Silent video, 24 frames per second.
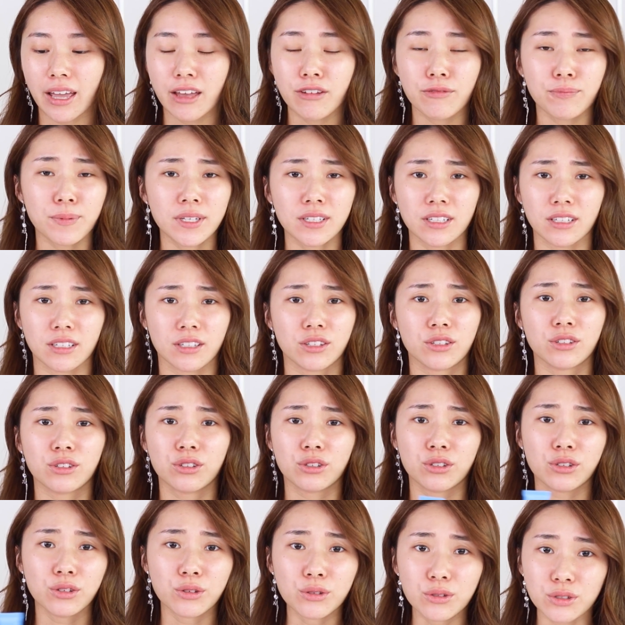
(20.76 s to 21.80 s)
have been a
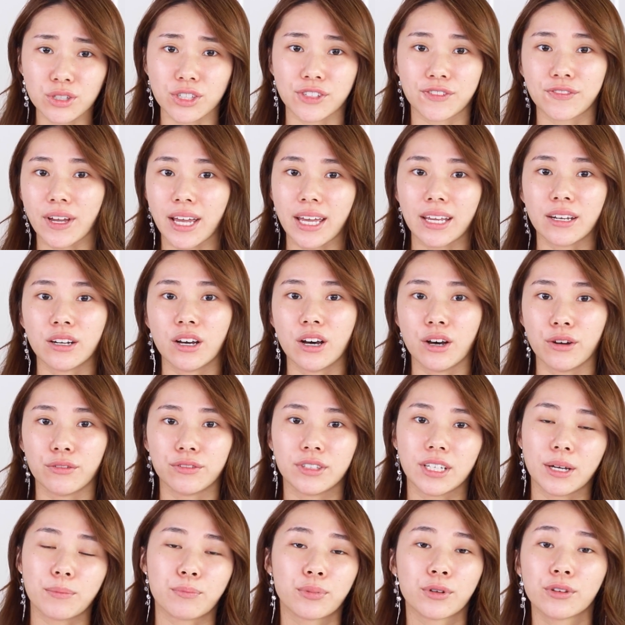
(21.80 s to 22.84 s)
huge fan
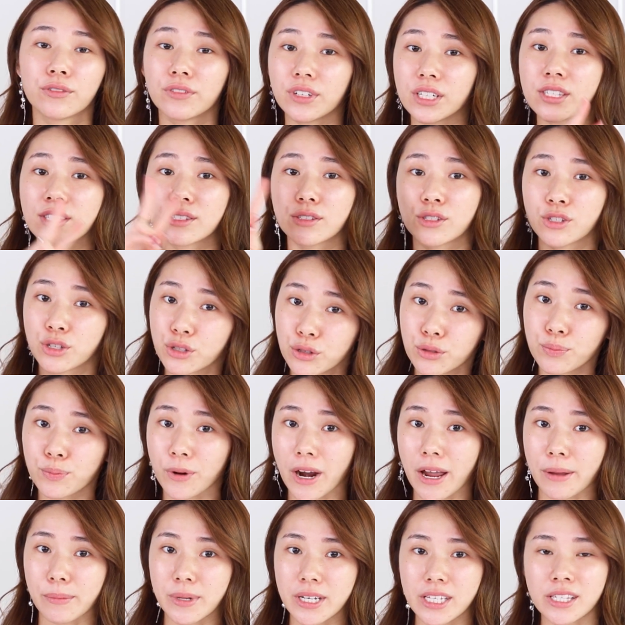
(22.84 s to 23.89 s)
of their previous two
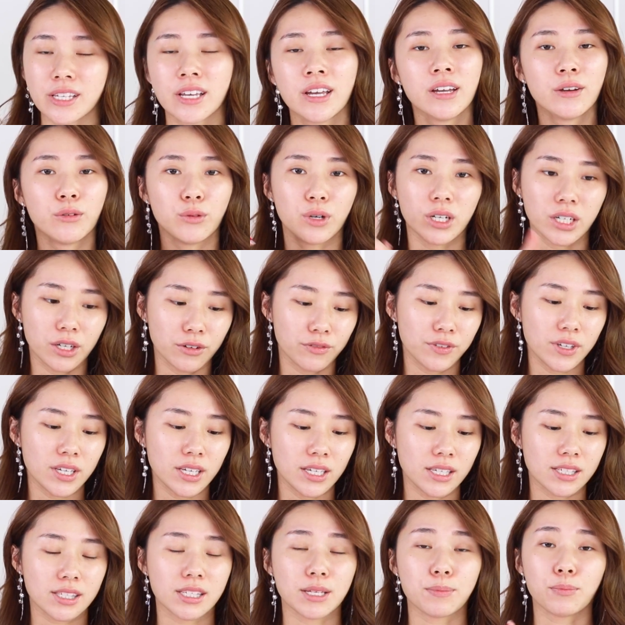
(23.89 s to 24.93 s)
primers. One of
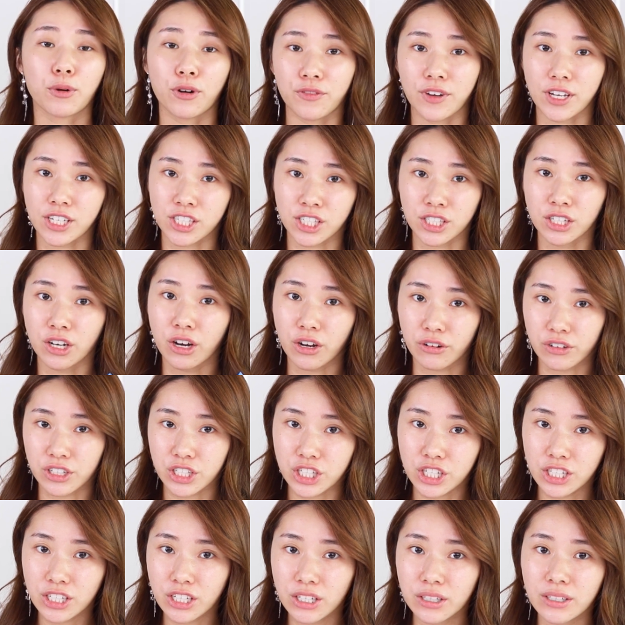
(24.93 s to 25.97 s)
it is the Porefessional
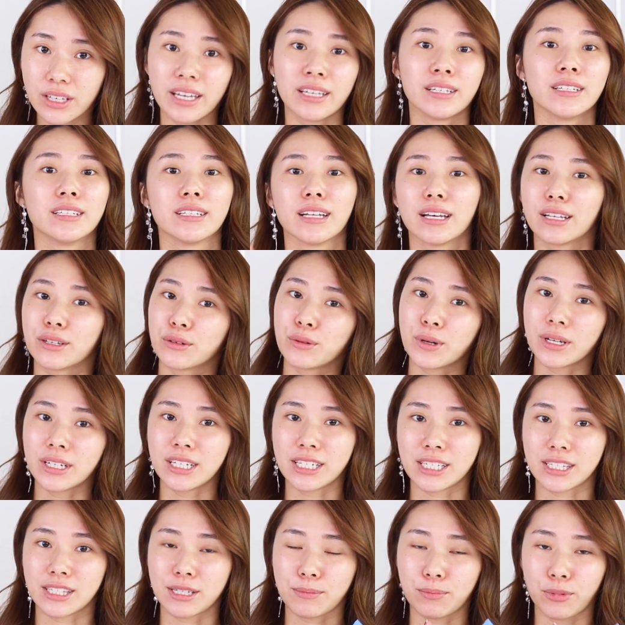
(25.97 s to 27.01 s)
Original and another one
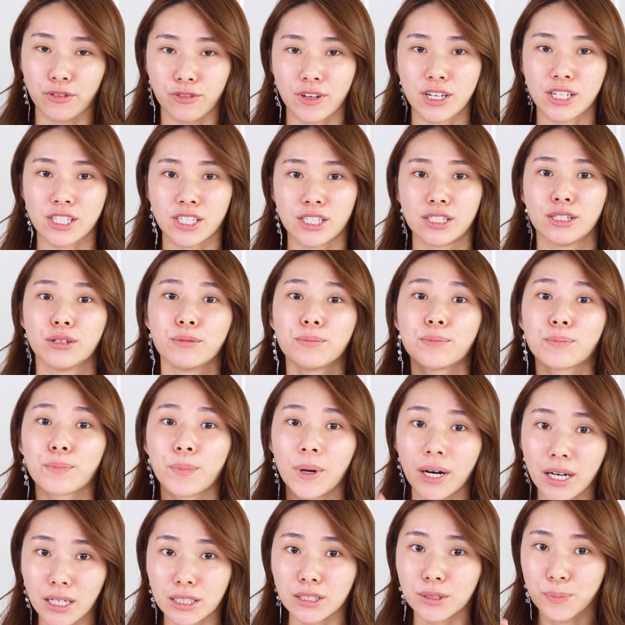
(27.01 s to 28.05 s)
is the Porefessional
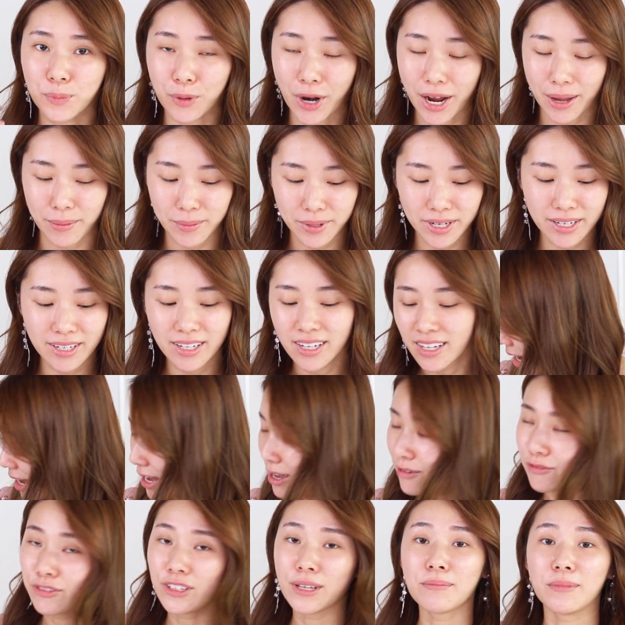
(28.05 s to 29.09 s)
Pearl Primer. I
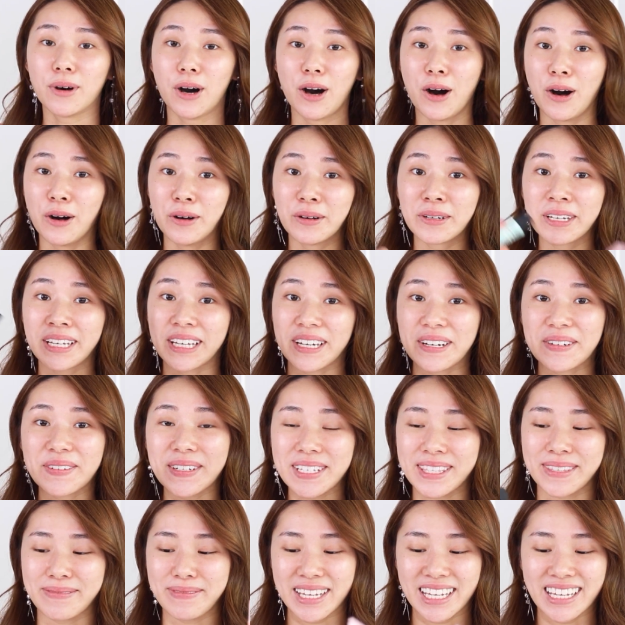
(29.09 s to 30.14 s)
have them all here
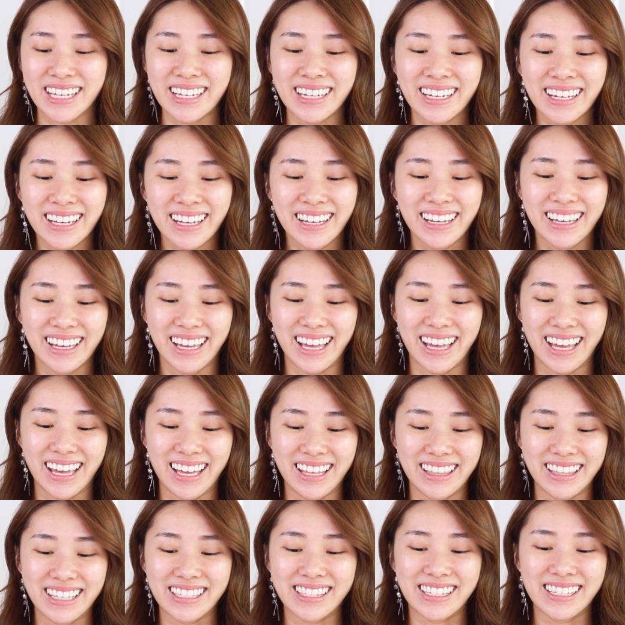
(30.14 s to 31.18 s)
with me,
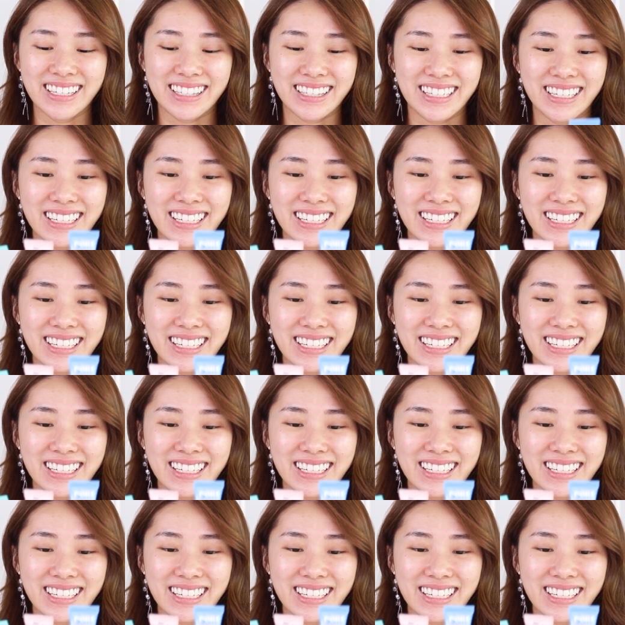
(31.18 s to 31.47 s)
and this is